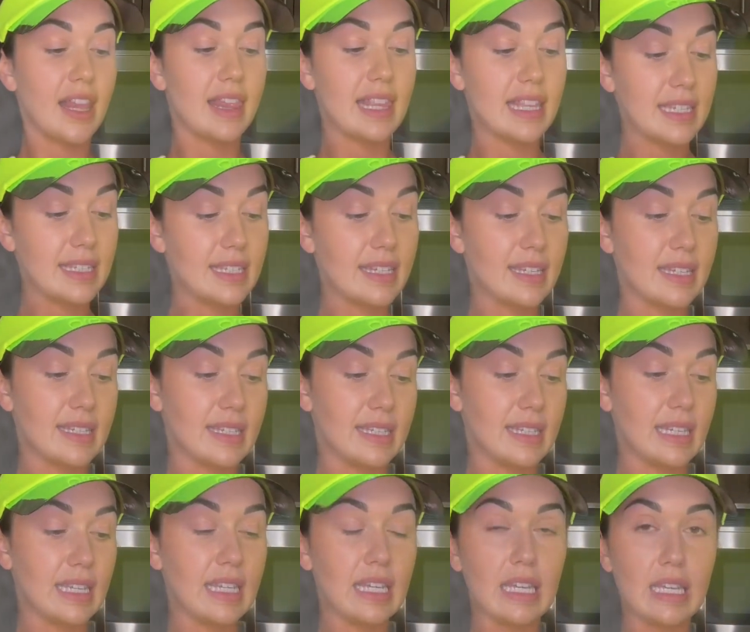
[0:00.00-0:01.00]
This is
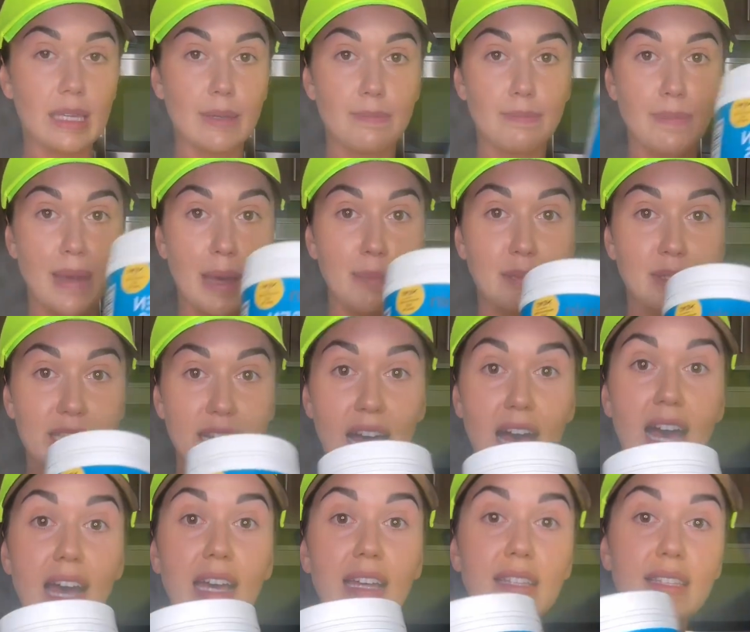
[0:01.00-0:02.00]
the
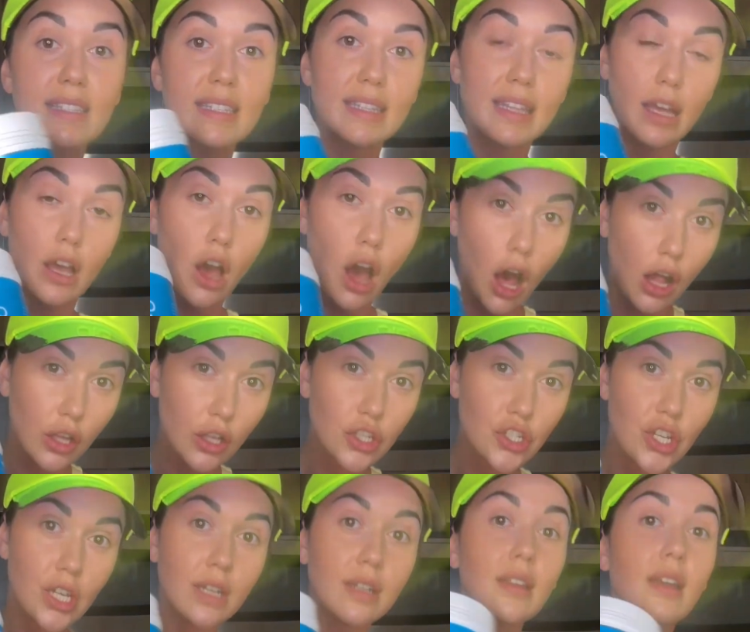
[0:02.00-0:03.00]
peptides, the
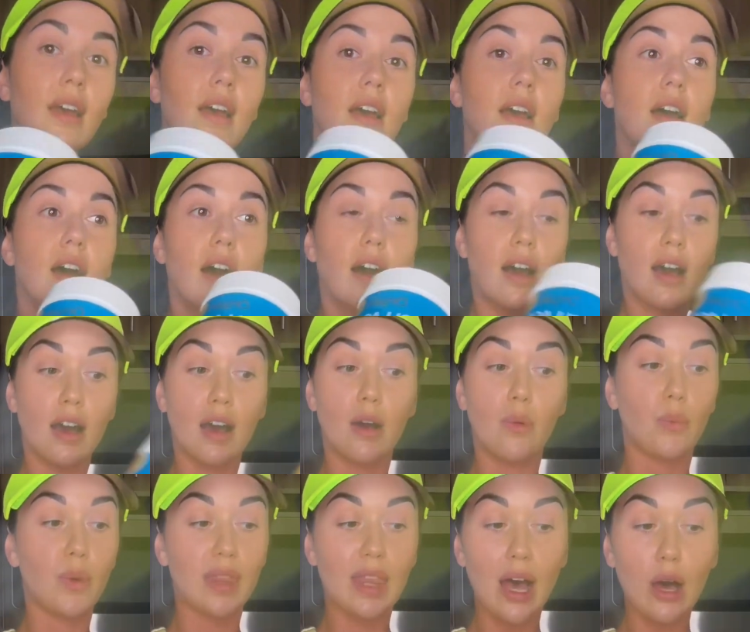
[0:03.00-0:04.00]
collagen,
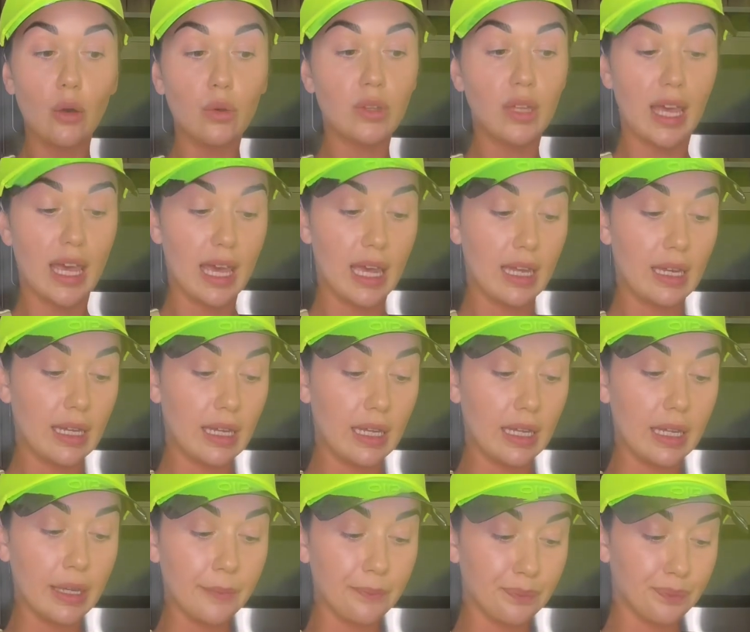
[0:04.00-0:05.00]
without
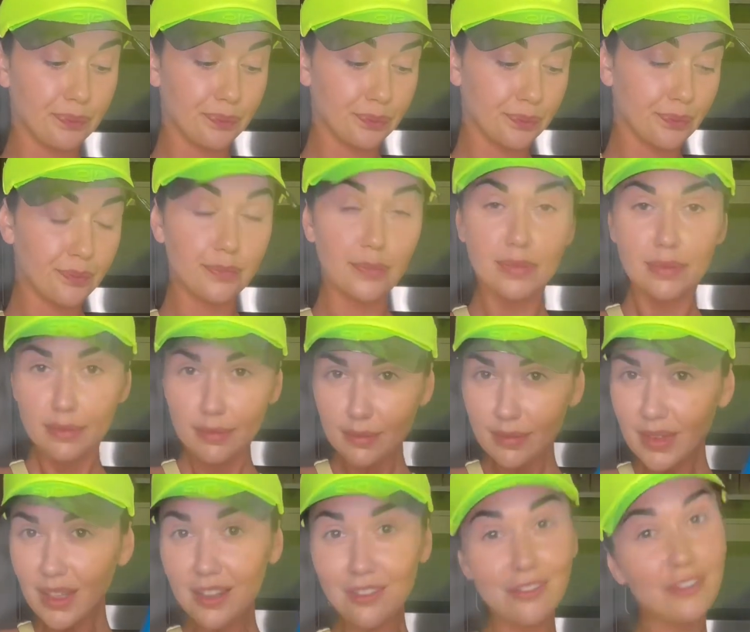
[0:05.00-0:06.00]
any
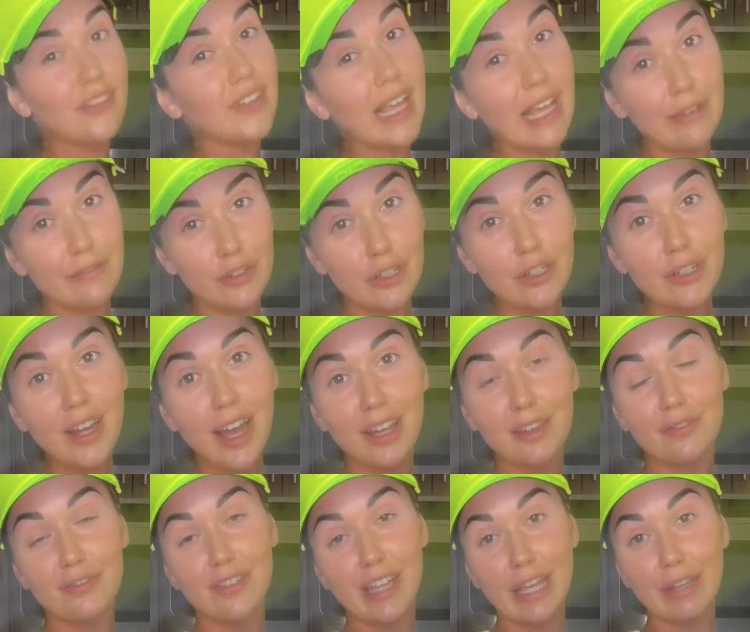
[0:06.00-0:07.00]
flavor,
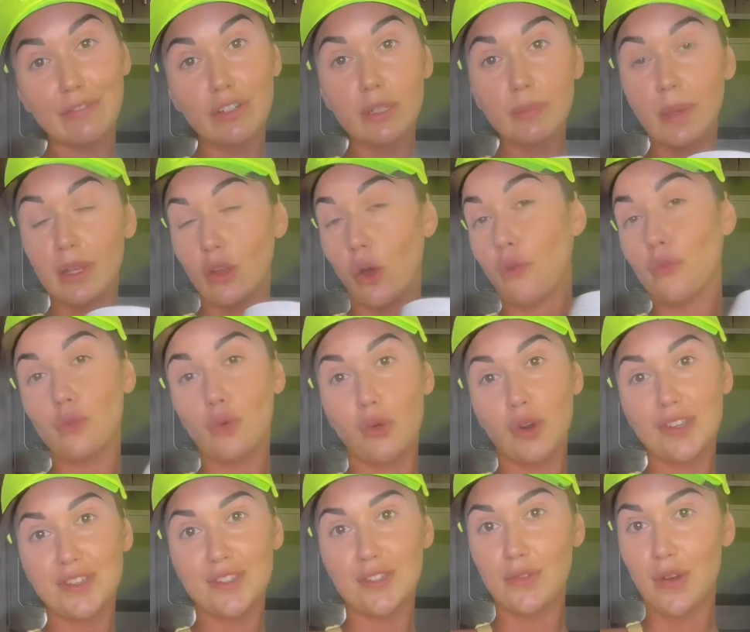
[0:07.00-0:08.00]
unflavored, but of
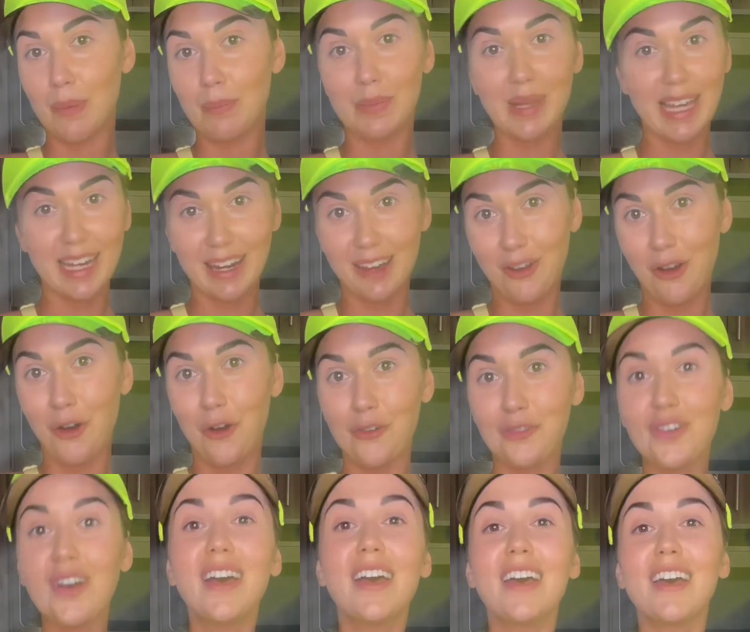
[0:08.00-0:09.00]
course there are plenty
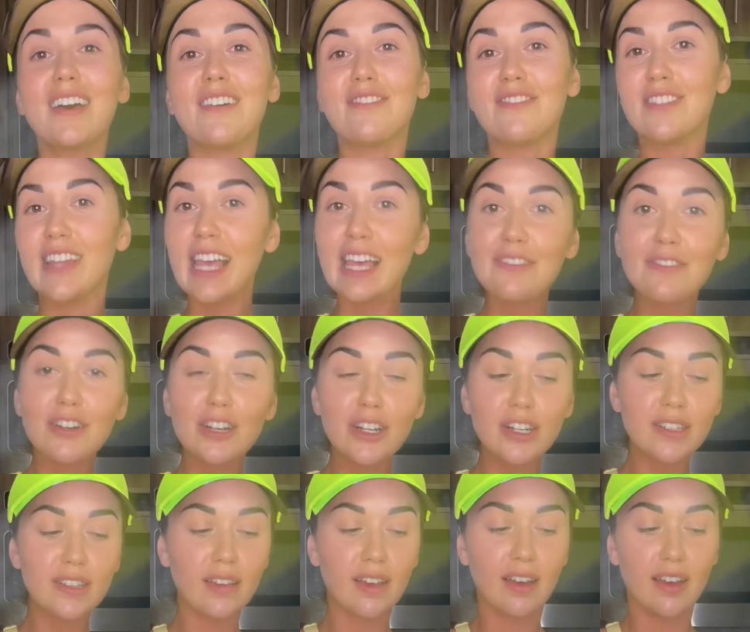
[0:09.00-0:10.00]
of
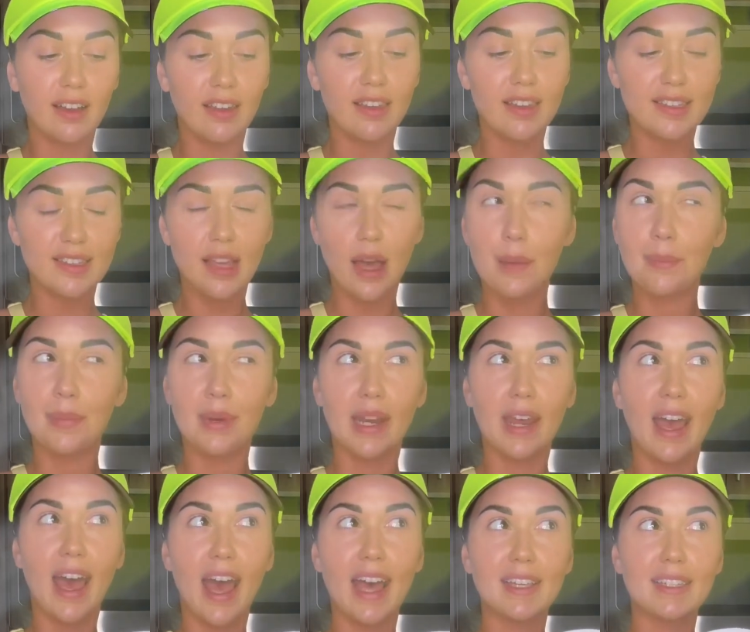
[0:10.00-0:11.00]
flavored. This company
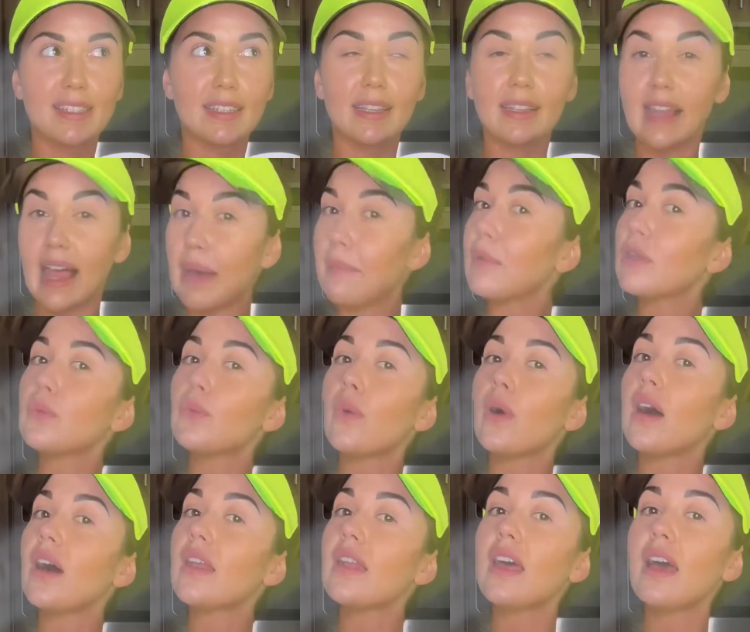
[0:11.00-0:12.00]
has the lemon one.